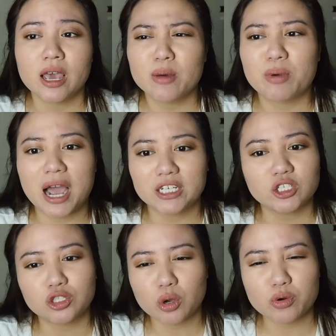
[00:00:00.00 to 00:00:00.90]
but I
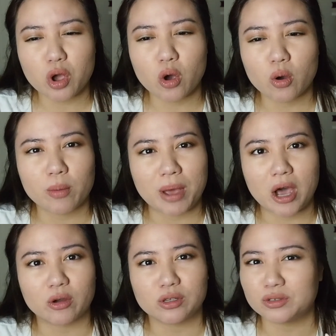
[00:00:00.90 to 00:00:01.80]
just don't know
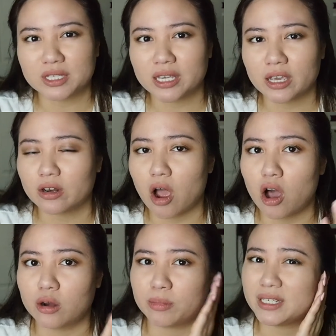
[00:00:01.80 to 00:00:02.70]
about using it
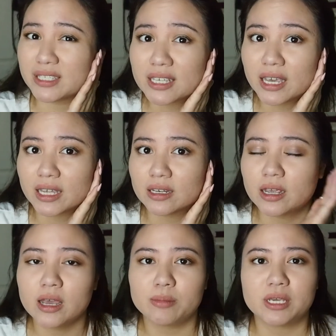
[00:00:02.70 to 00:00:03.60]
on my skin,
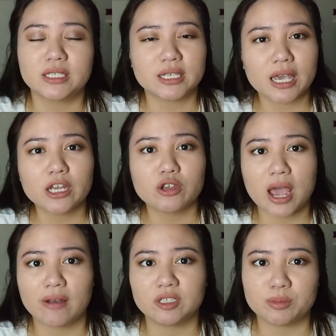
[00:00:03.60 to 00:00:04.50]
because again, you
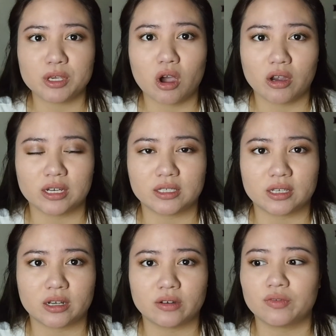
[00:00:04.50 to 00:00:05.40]
have to be
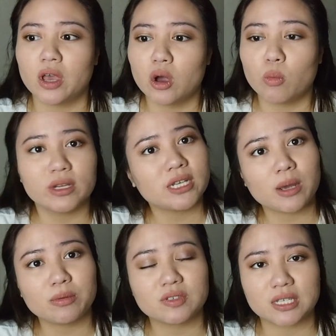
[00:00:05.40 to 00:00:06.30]
cognizant of what
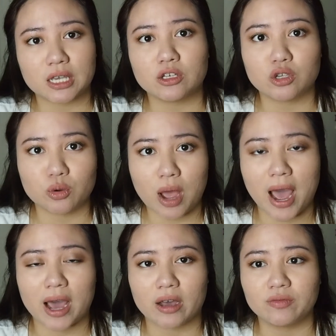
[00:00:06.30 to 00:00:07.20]
type of skin do you
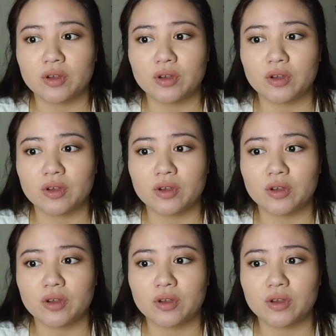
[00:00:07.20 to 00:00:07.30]
have,